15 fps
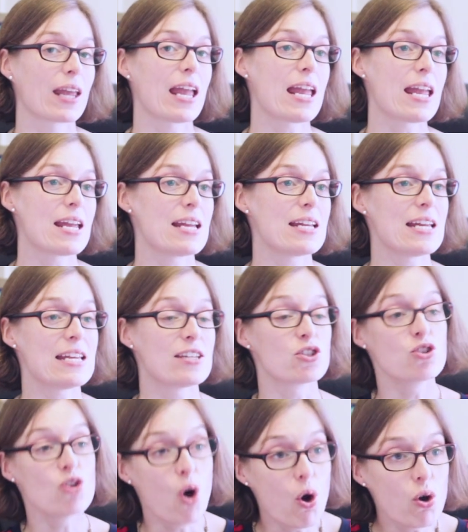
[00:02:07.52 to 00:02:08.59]
It is
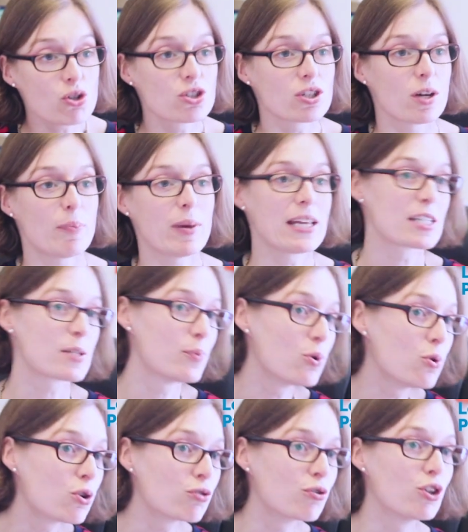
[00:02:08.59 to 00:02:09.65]
not a peer
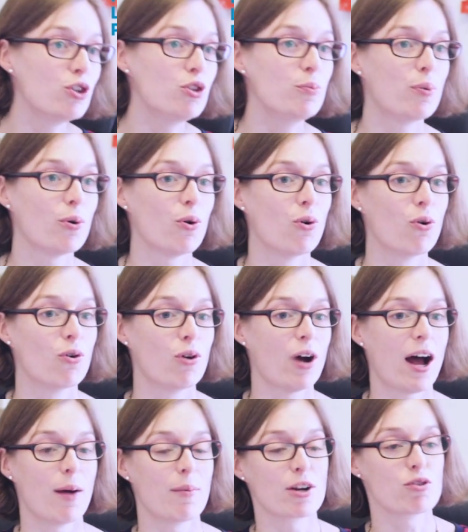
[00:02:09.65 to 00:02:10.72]
support group or
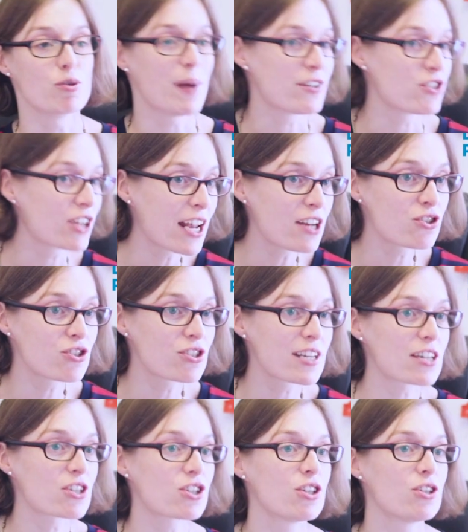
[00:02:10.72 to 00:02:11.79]
a group education
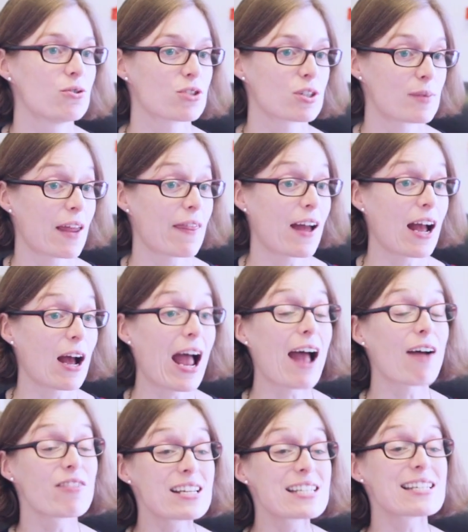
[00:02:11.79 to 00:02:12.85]
session or something like that.
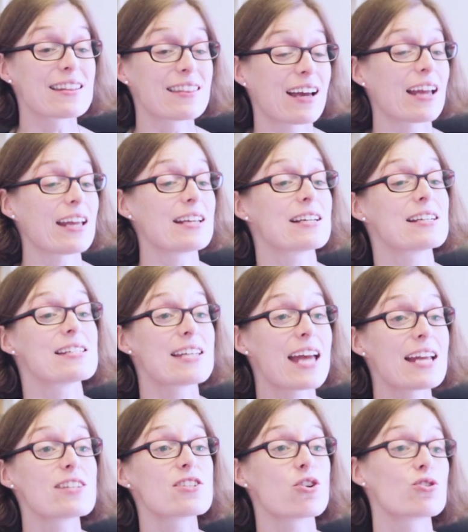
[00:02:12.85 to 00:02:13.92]
Having said that, it
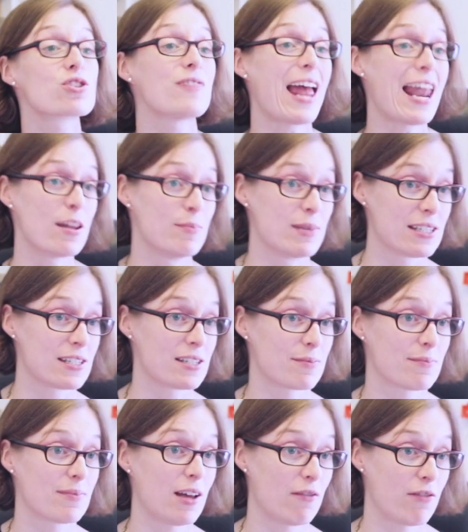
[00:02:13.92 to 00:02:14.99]
contains lots of elements
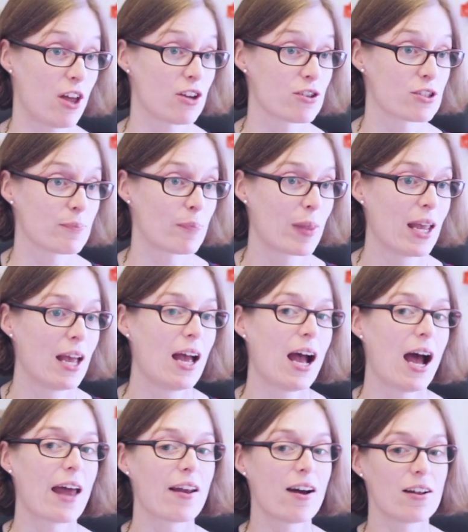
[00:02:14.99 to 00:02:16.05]
of those.
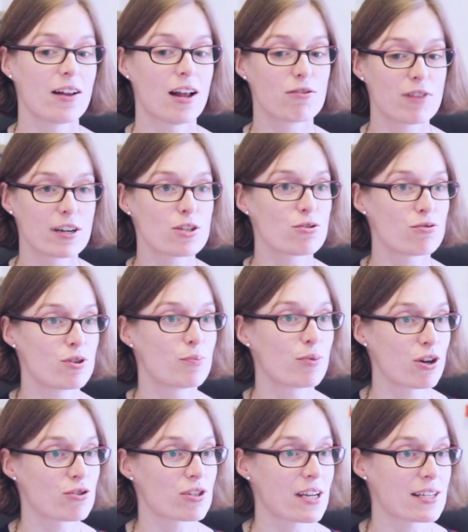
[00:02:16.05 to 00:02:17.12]
And I'll run you through the
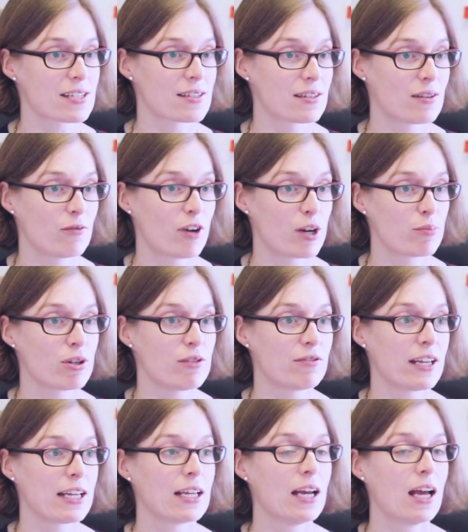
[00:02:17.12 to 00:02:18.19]
process very
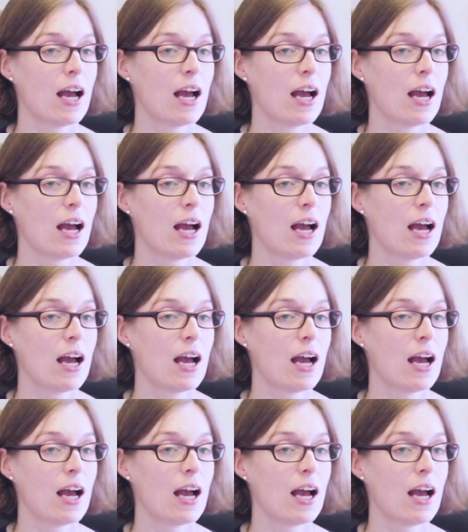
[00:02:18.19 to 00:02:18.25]
briefly.